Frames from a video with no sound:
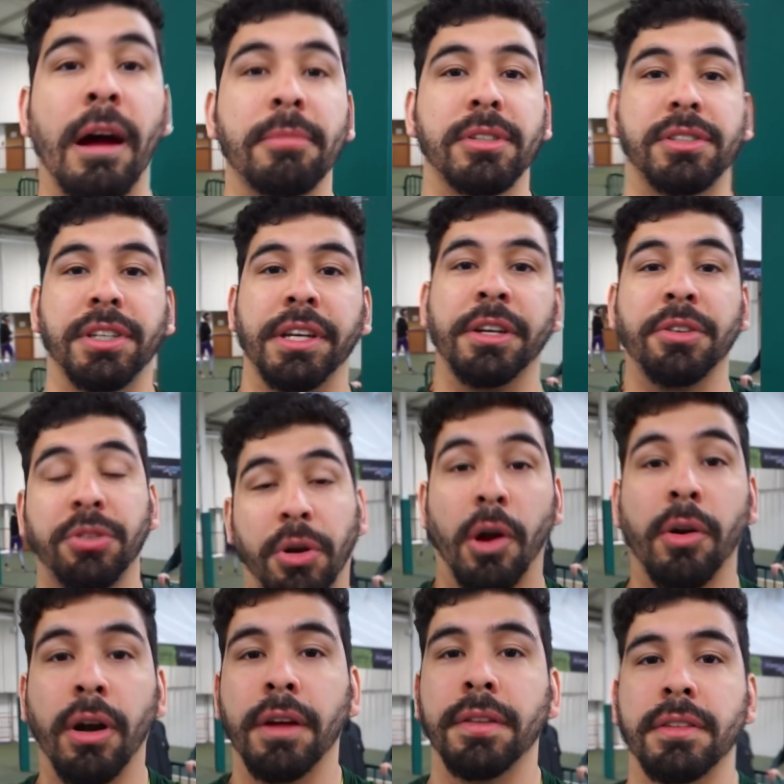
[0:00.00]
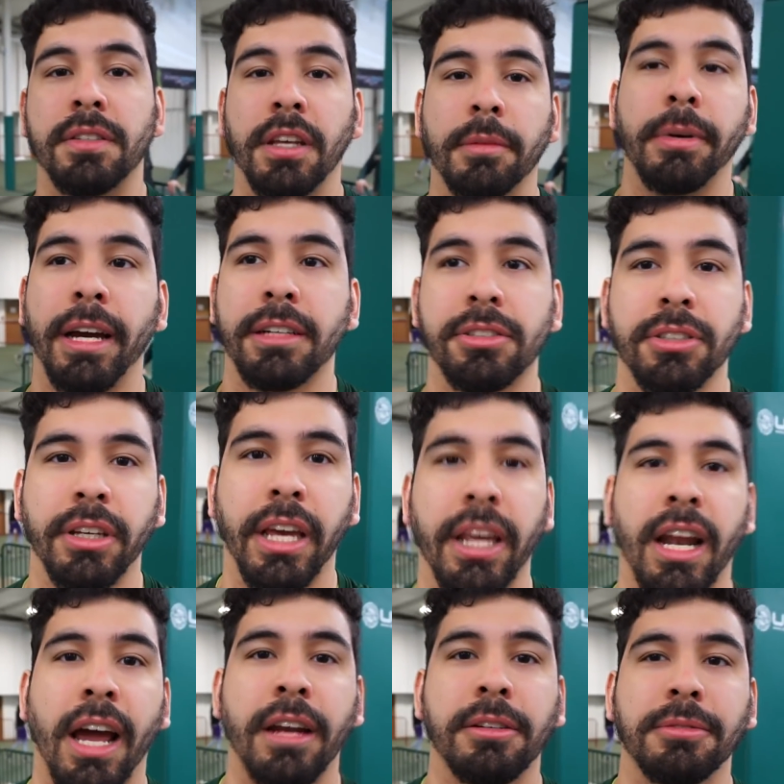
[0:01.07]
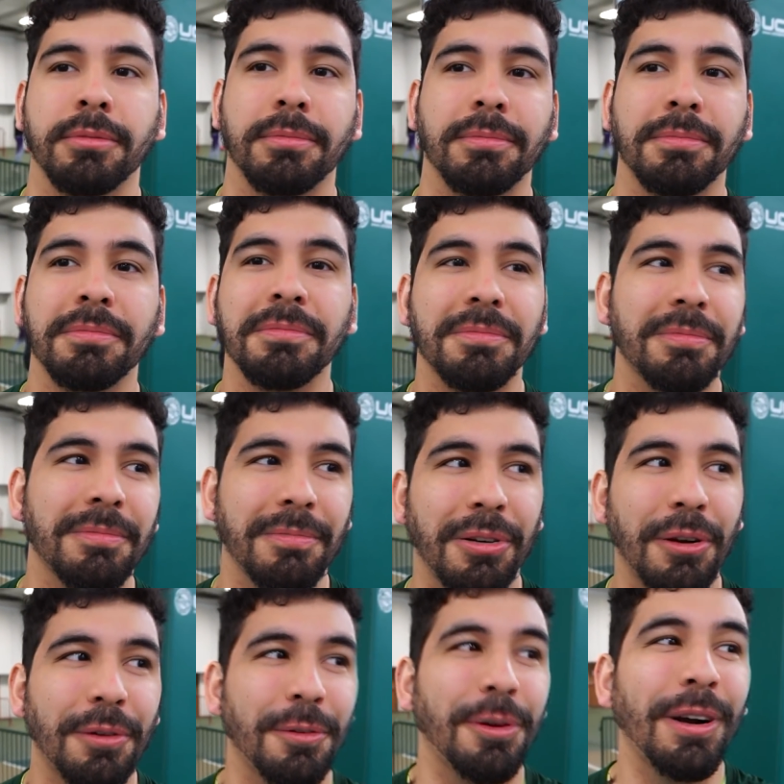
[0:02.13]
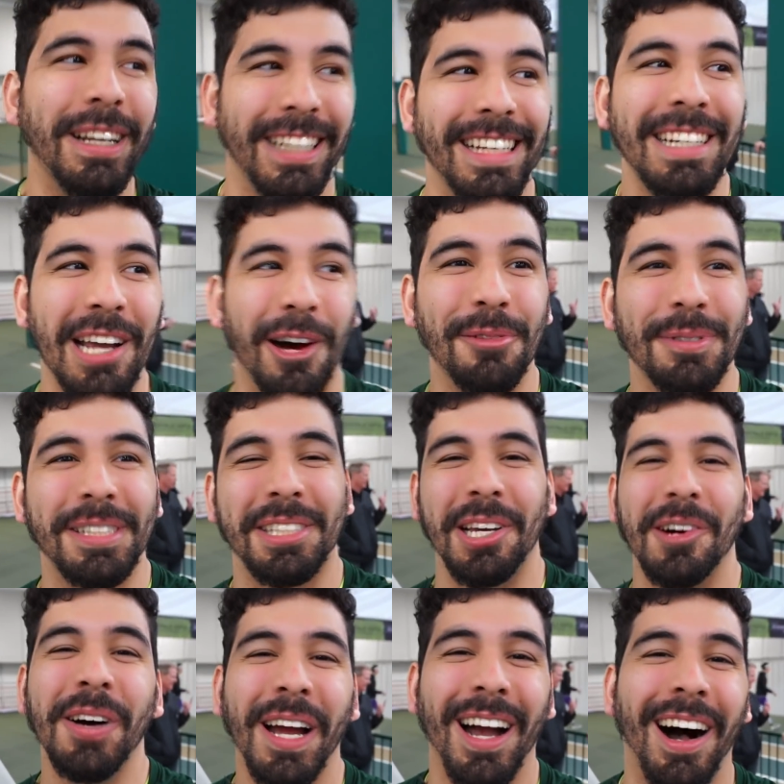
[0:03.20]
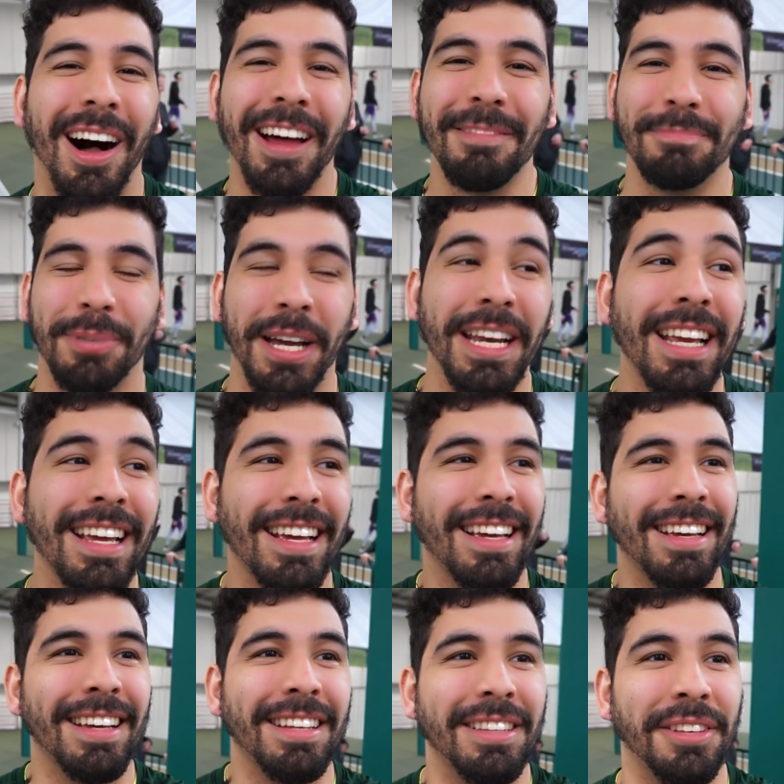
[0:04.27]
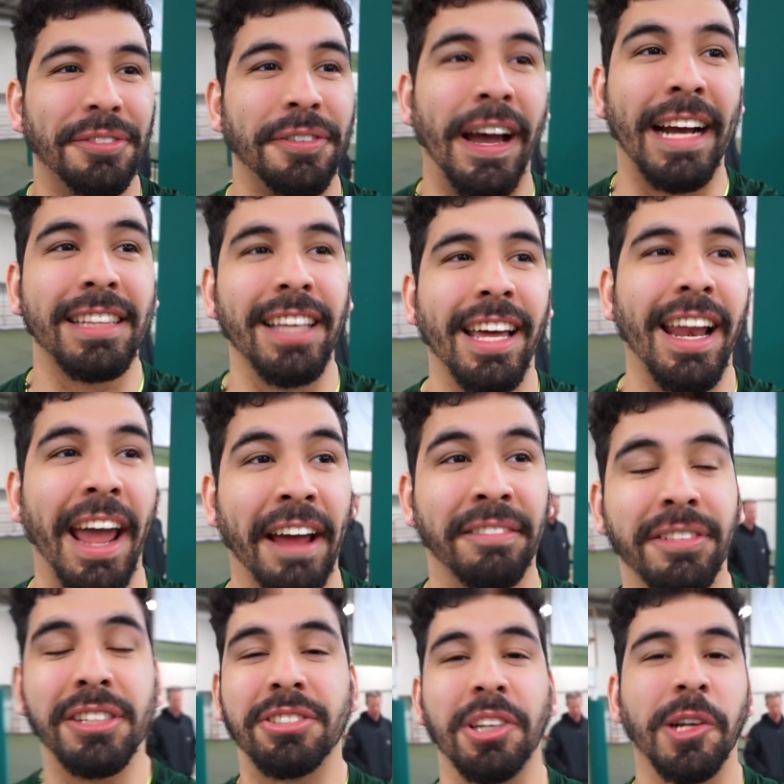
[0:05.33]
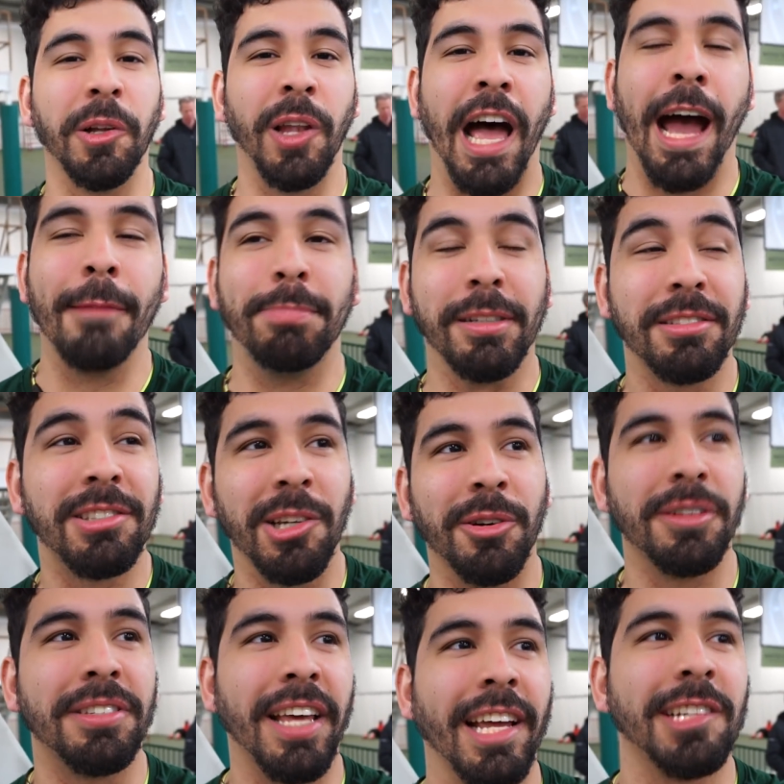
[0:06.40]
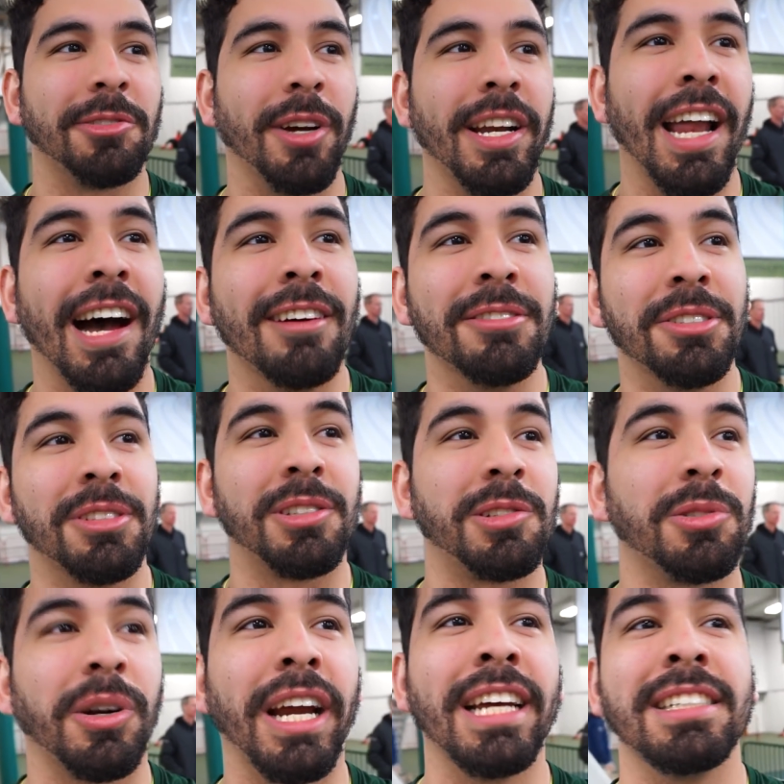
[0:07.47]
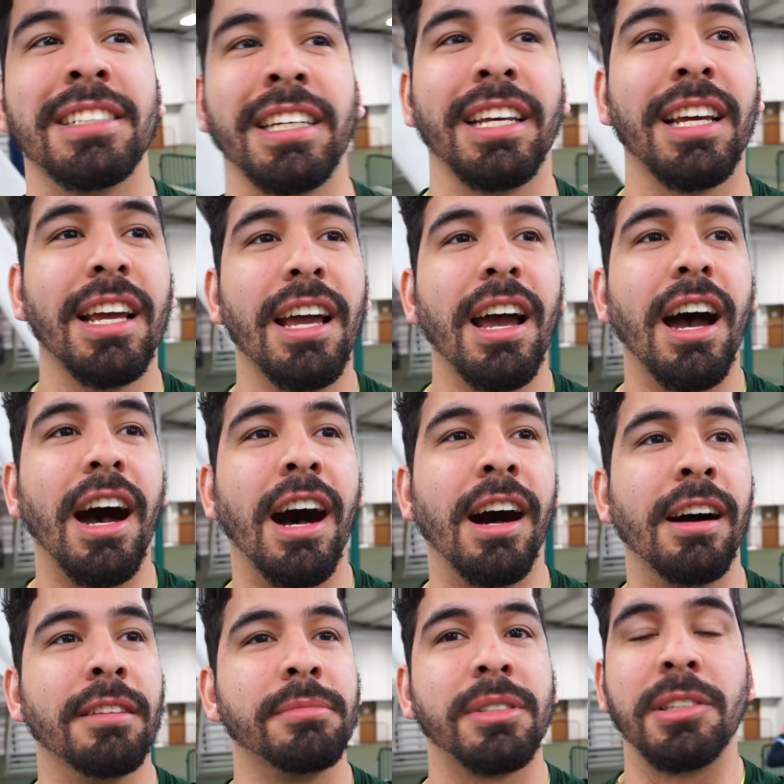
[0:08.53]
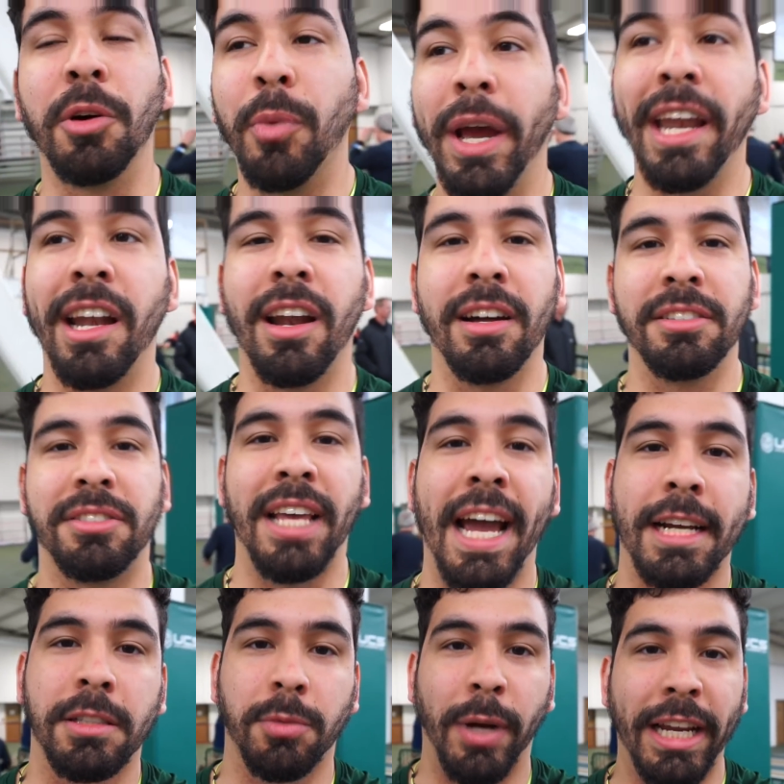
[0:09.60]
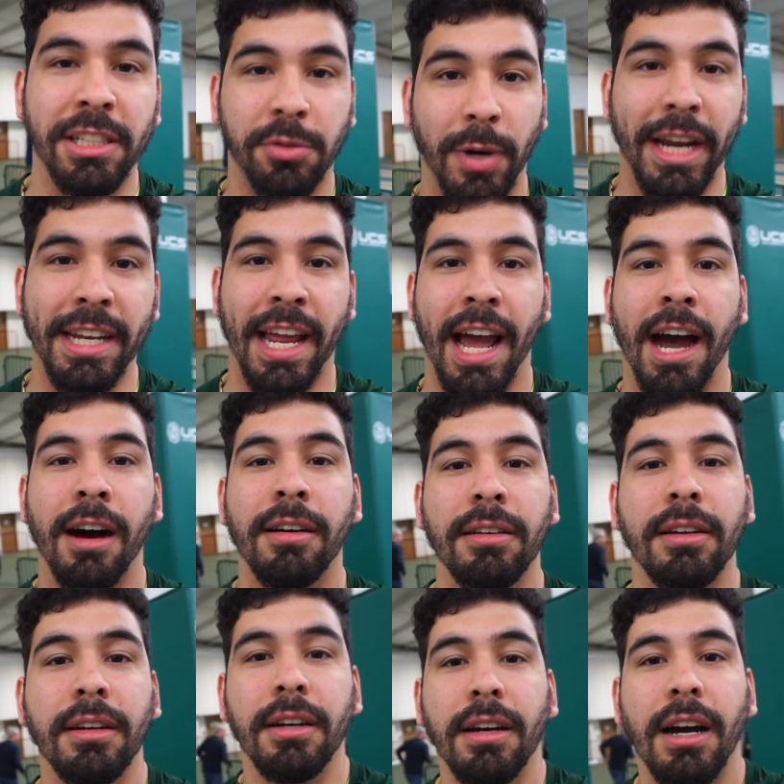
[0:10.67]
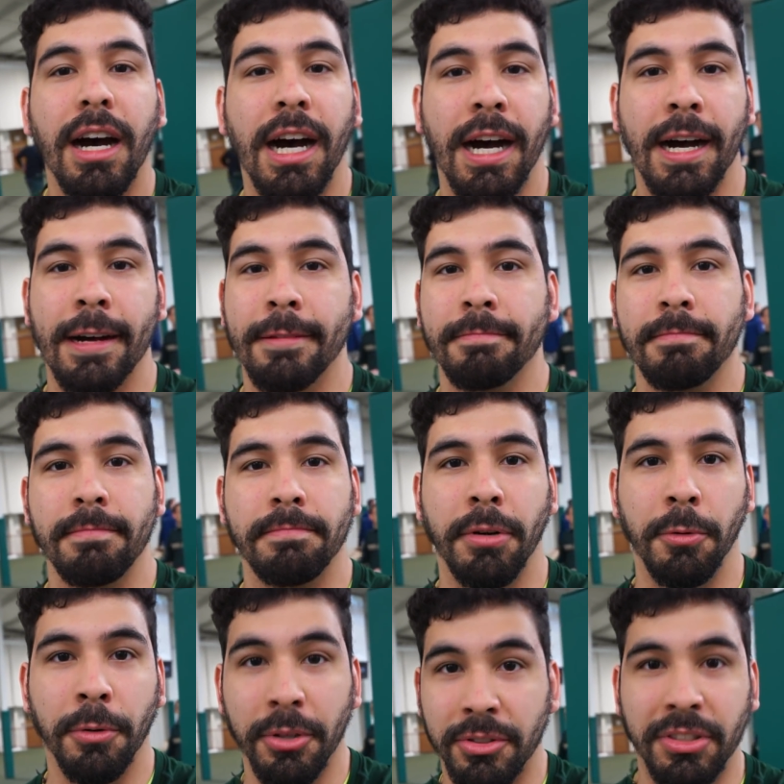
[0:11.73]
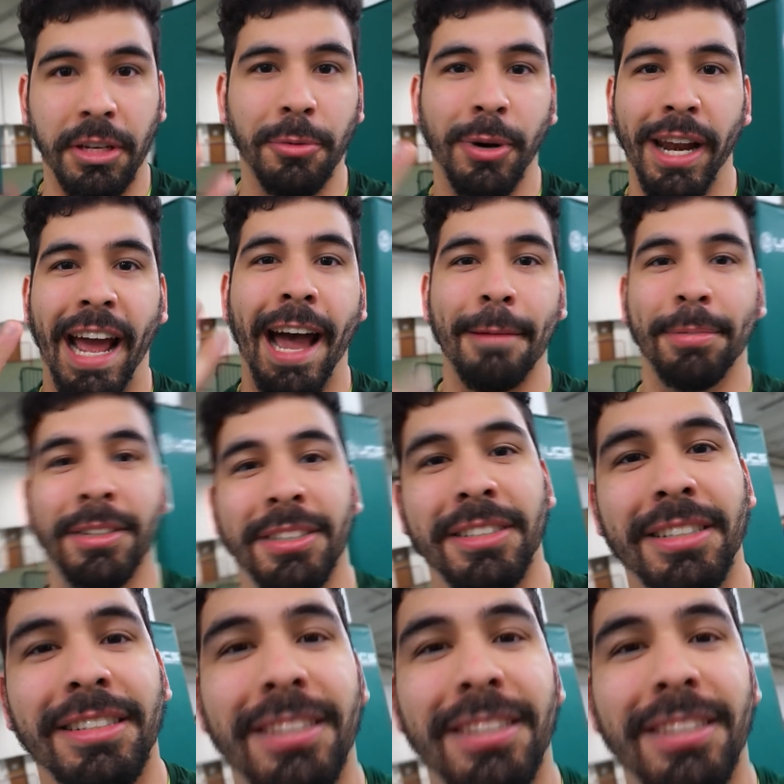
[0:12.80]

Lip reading: I'm a senior thrower on the team, actually, and I don't really know what's going on, but the fact that every single lap is so intense right now is just crazy. Still waiting on Zach's race right now, but we'll see what happens.